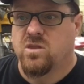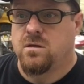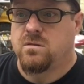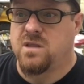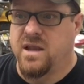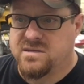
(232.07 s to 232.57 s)

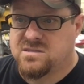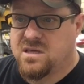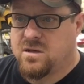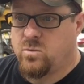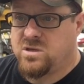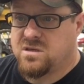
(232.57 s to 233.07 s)
The next
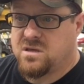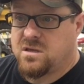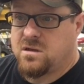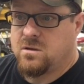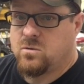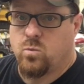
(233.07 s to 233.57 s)
thing we
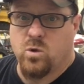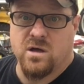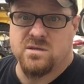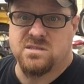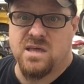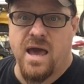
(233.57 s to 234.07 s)
did
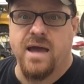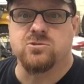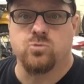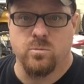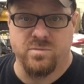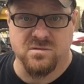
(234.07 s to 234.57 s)
was the
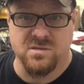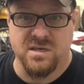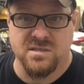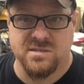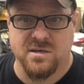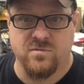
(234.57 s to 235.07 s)
actual building
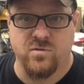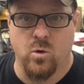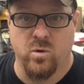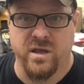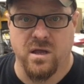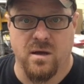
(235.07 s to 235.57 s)
itself
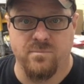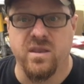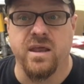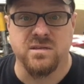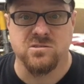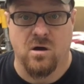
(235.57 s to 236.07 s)
going up, the
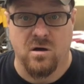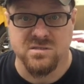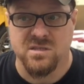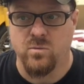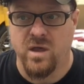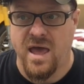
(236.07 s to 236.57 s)
next cost
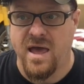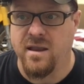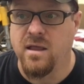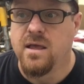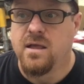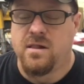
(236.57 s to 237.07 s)
that we had.
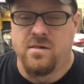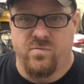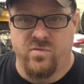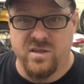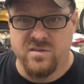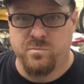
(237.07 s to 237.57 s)

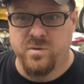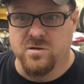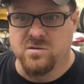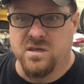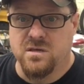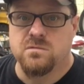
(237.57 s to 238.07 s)
This
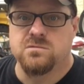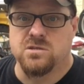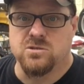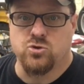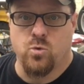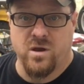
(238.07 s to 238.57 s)
building is a
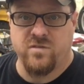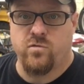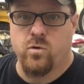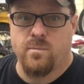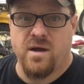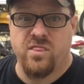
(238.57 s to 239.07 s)

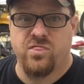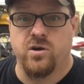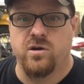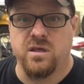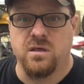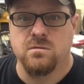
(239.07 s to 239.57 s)
24 by
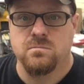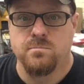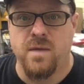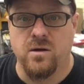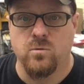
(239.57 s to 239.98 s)
30 metal